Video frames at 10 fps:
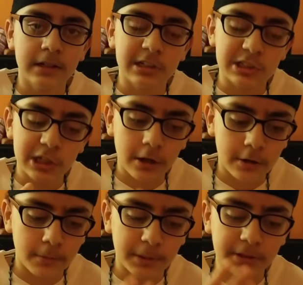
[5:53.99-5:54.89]
Shahar
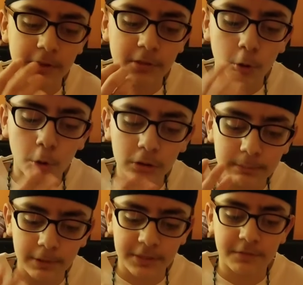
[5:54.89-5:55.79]
Ramadan, the holy
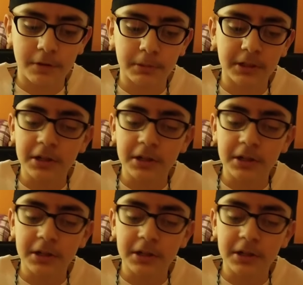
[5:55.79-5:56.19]
month of Ramadan,